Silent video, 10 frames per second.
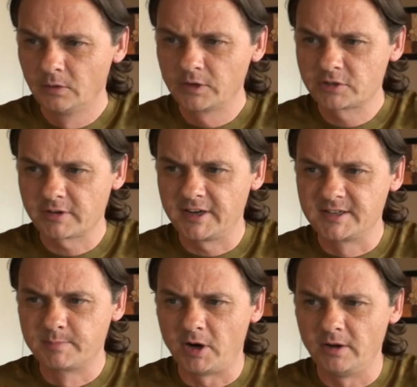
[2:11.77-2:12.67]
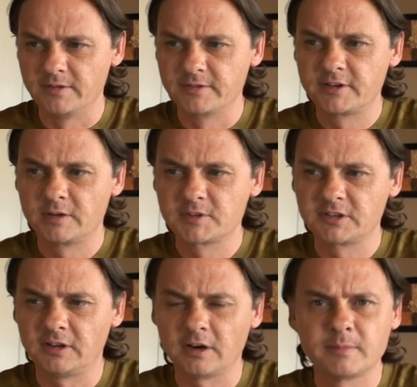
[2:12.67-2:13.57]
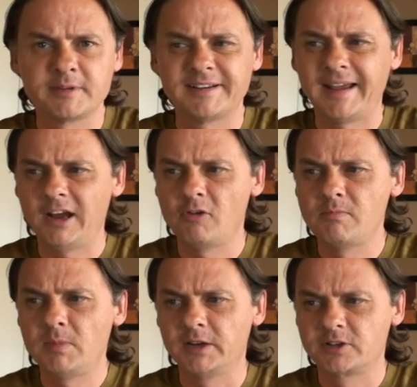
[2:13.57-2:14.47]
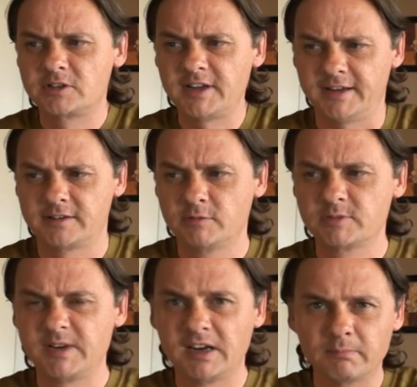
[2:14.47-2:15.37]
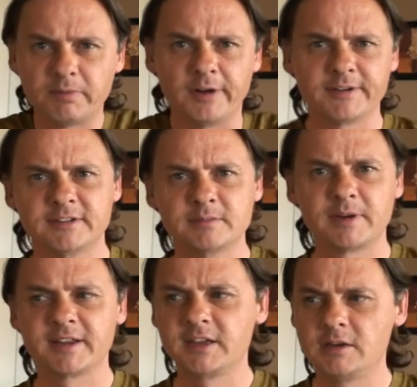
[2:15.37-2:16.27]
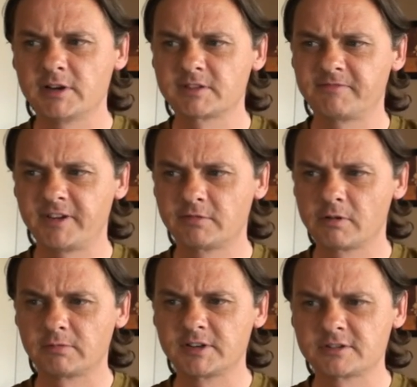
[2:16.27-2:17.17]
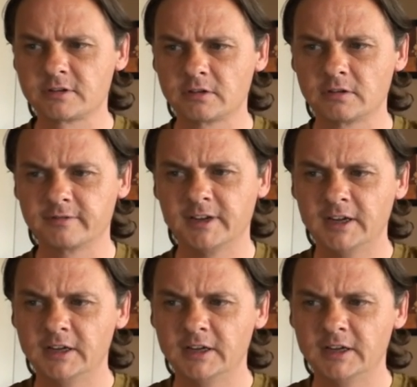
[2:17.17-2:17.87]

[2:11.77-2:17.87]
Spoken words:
which trades bonds, and was alarmed at how much debt was being bought by the US Federal Reserve